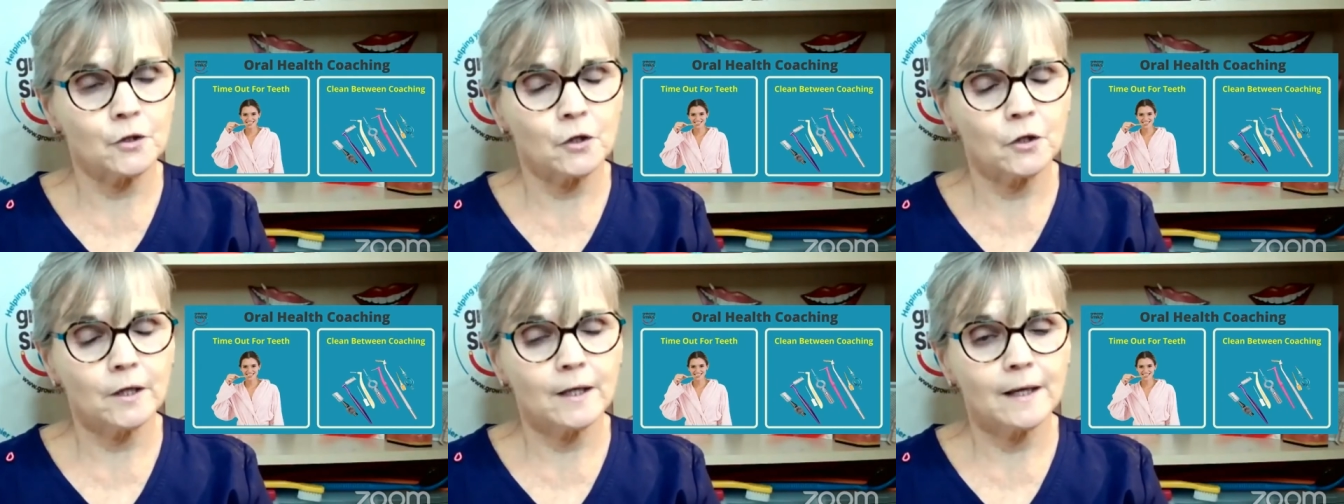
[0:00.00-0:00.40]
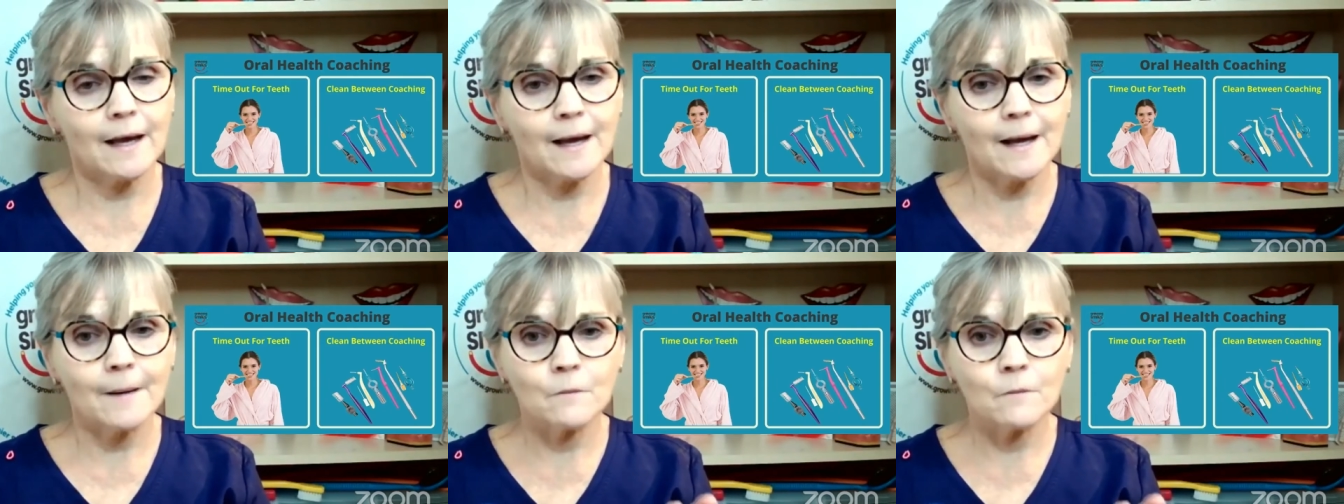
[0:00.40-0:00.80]
now,
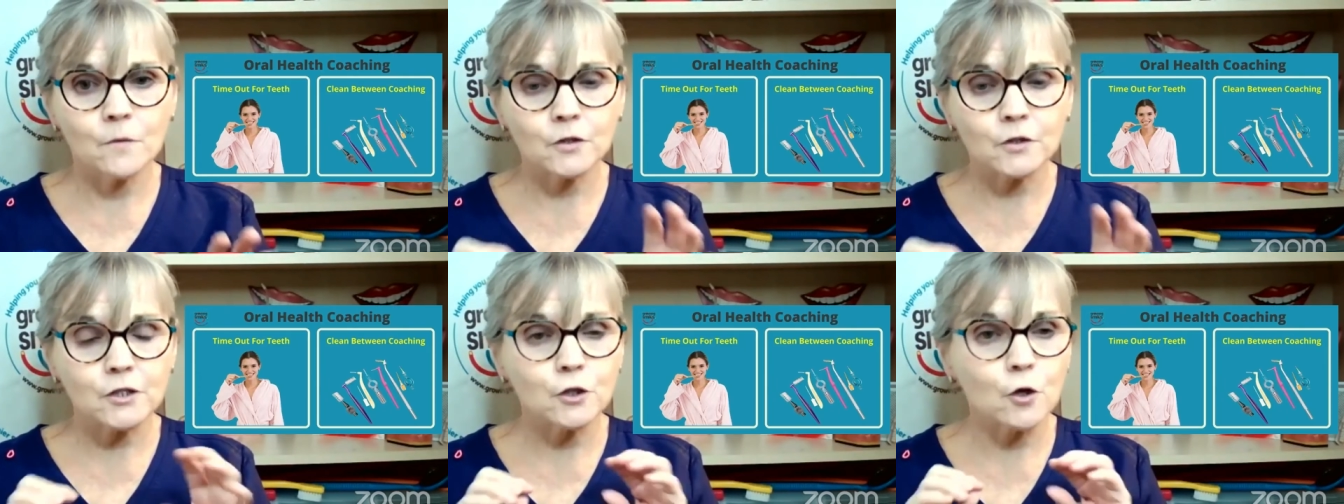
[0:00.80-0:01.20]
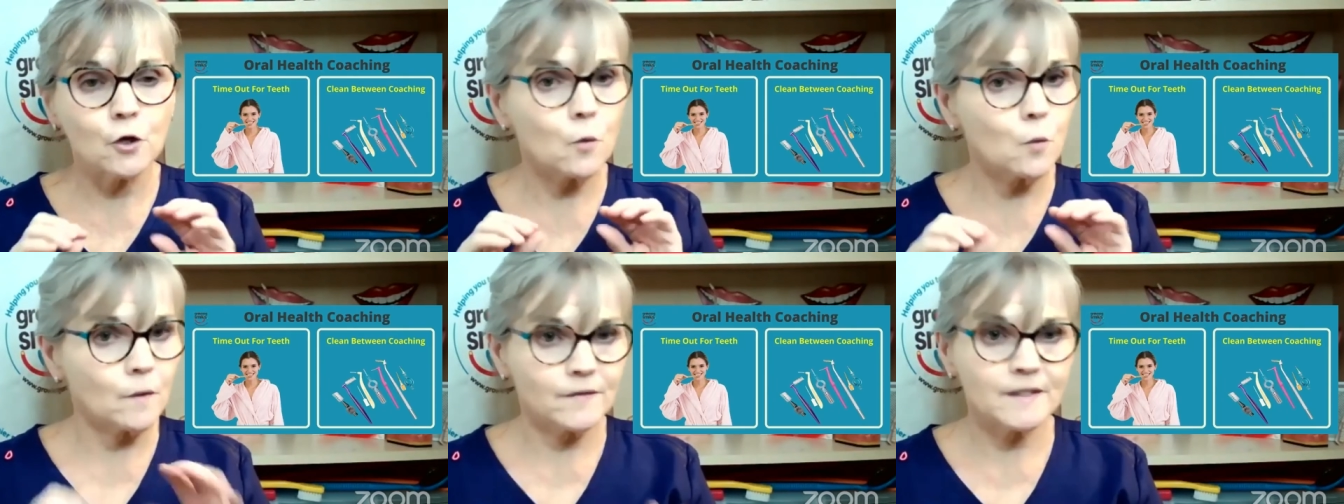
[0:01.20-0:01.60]
and um, there's
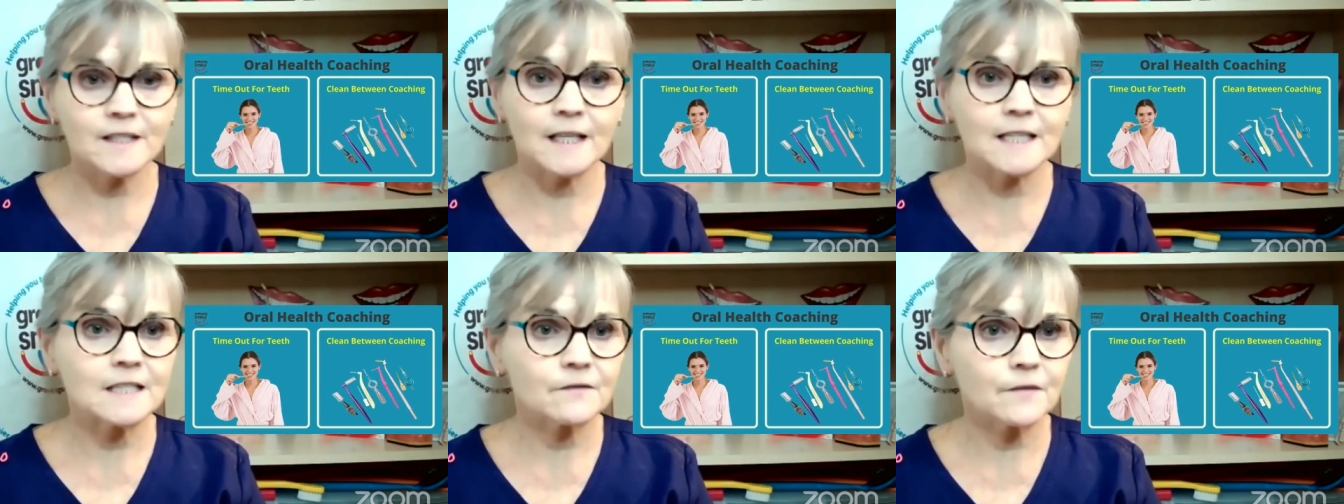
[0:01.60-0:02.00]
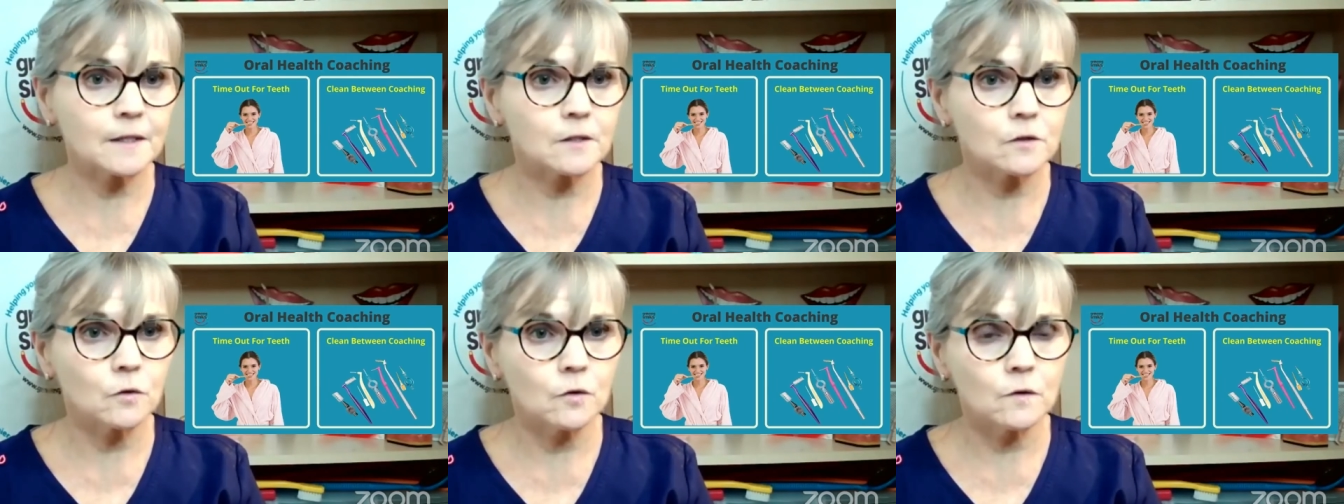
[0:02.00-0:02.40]
not one size
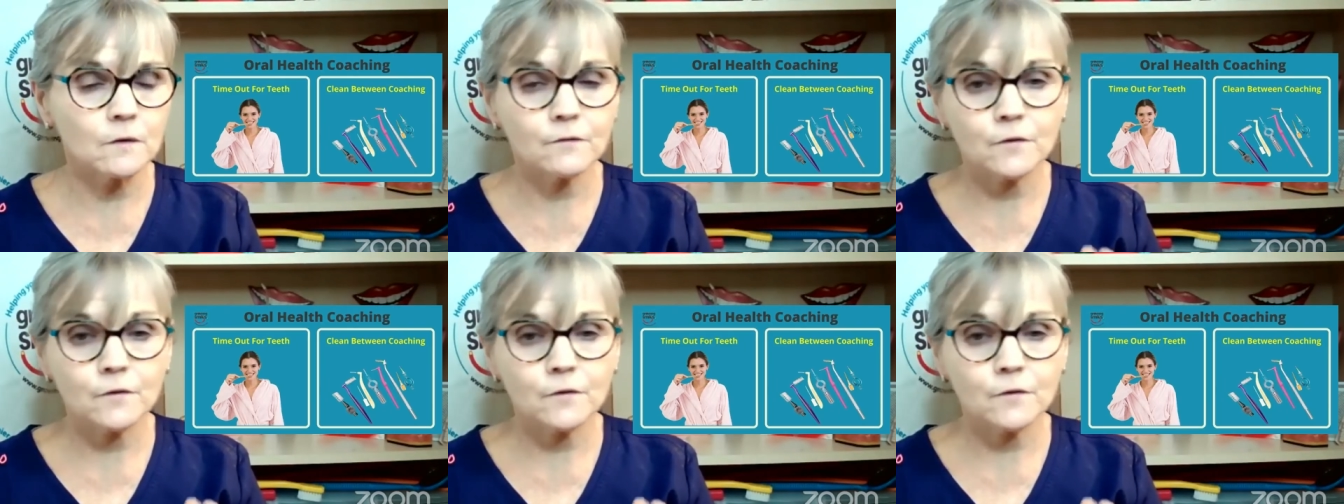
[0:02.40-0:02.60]
fits all.